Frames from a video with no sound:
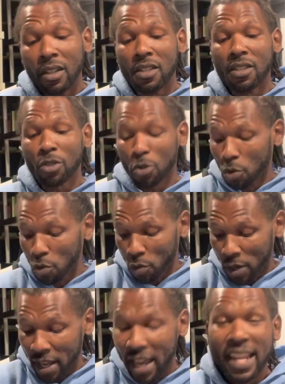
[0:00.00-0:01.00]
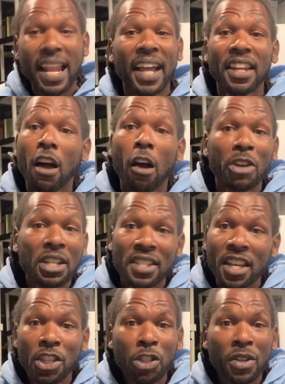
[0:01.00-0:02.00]
cool. And I can already
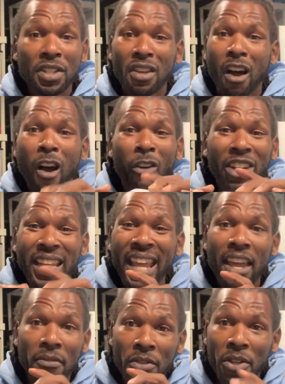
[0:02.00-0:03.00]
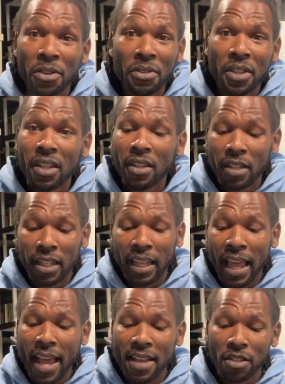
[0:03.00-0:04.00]
tell you it's already heavier than the
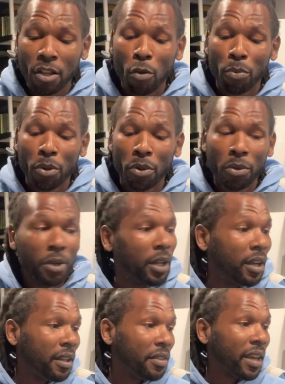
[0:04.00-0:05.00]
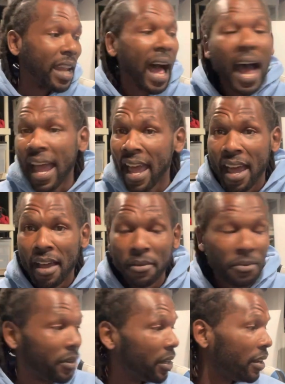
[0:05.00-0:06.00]
last GoPro that I have,
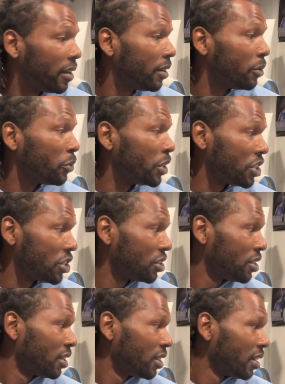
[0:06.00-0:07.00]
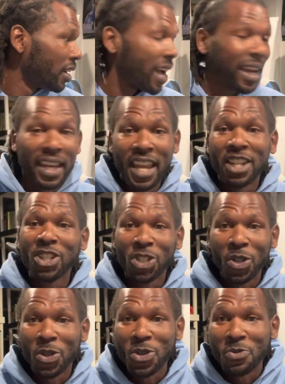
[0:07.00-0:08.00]
which I can't
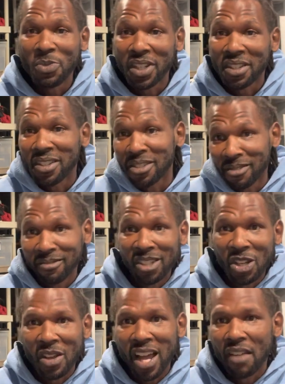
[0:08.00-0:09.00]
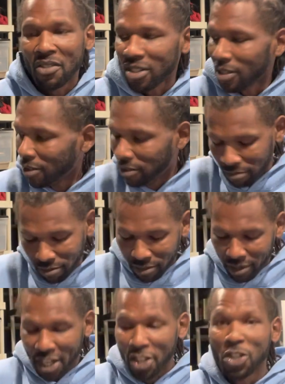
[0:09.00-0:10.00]
show you because, you know, obviously I
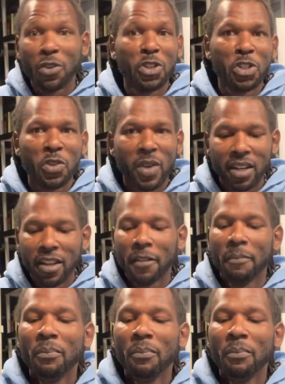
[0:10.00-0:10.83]
can't show it to you right now.